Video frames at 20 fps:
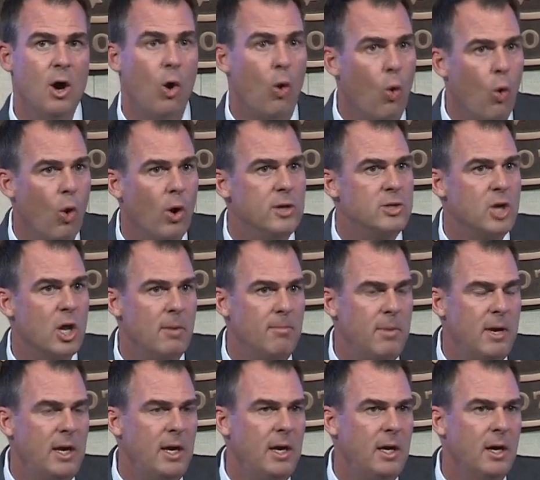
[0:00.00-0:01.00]
or it's going
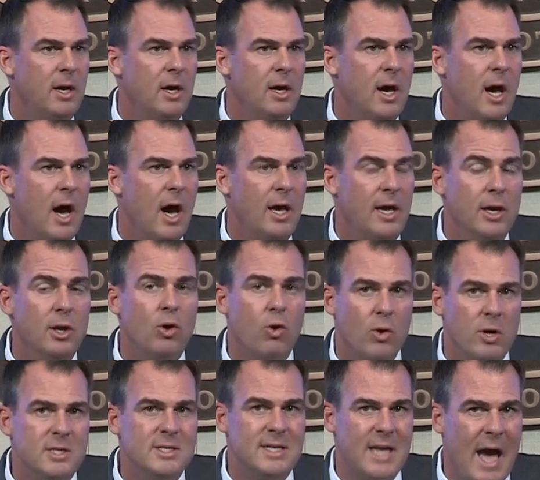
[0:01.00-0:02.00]
to be
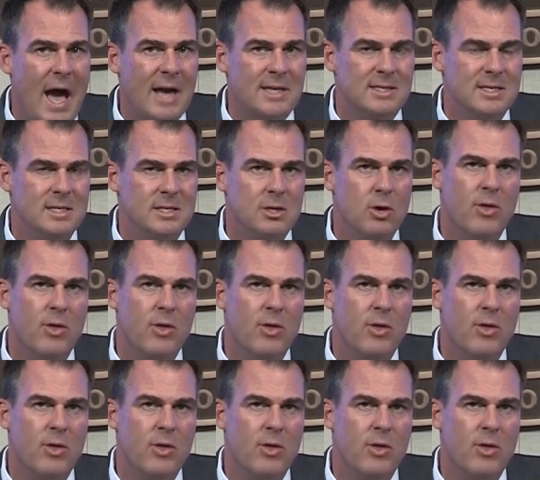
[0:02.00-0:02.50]
increased taxes.